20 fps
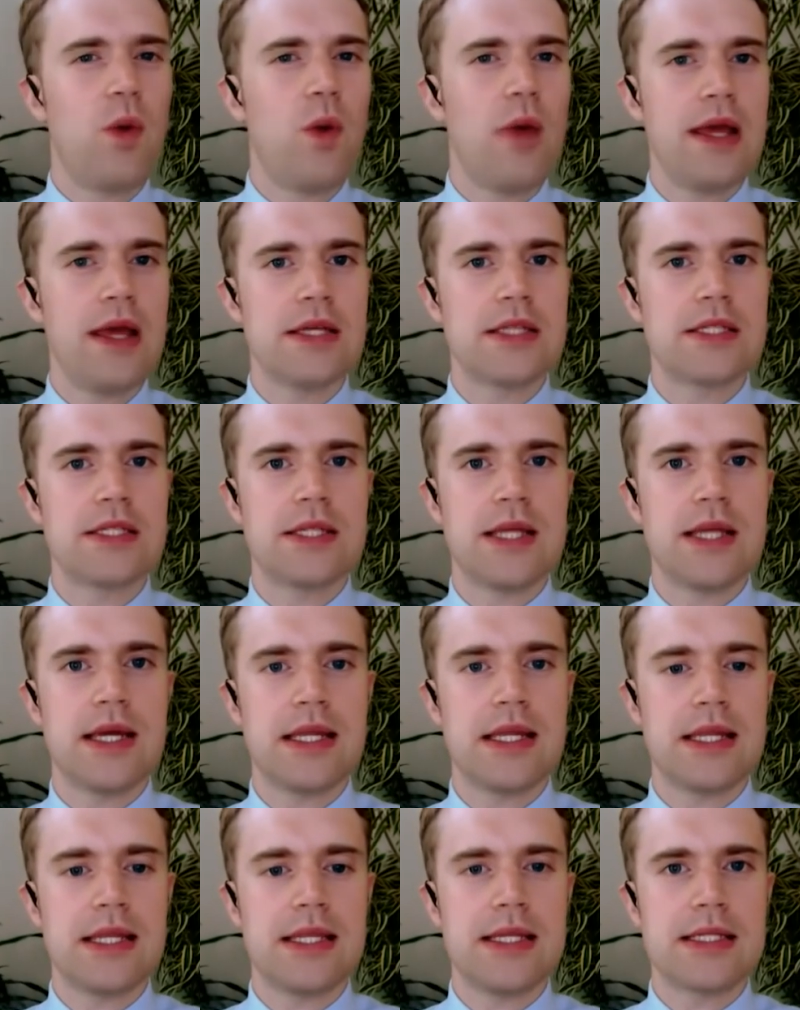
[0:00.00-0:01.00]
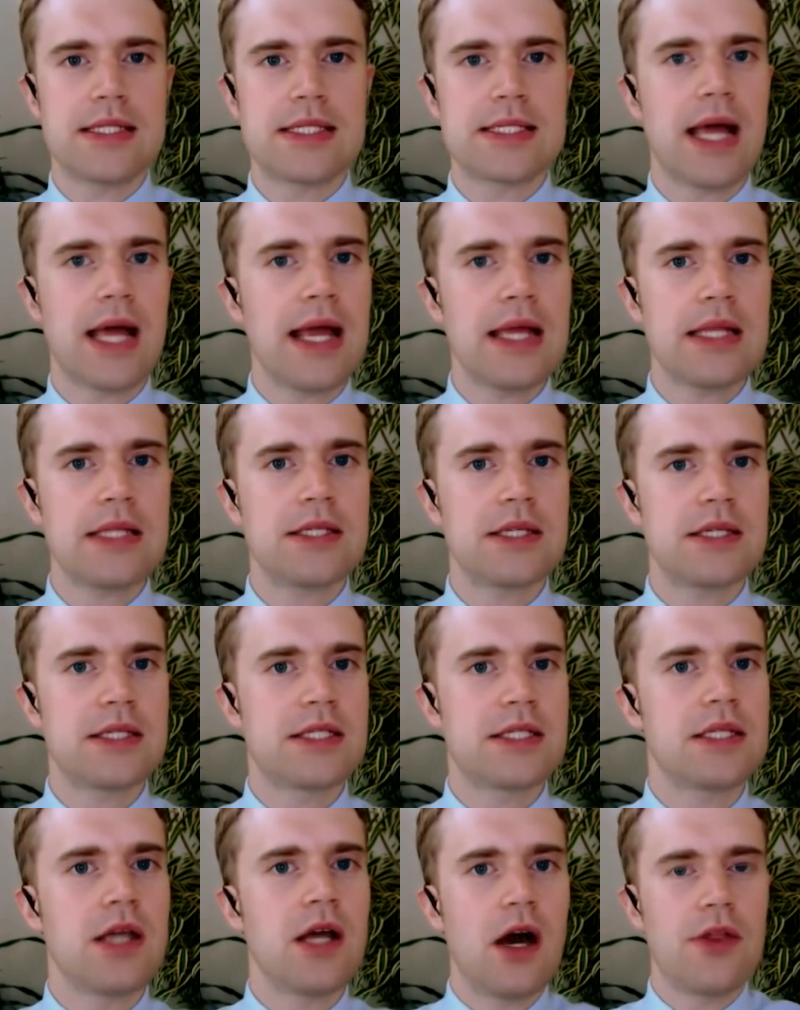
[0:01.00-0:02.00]
the ways that
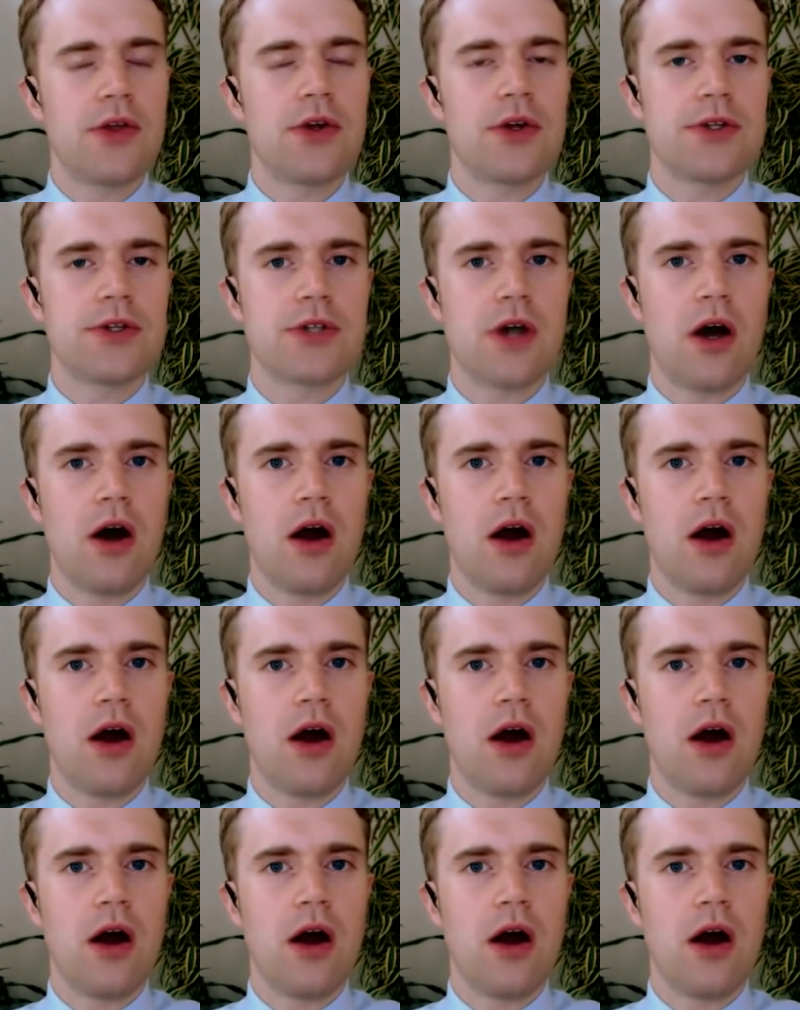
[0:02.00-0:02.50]
scientists and others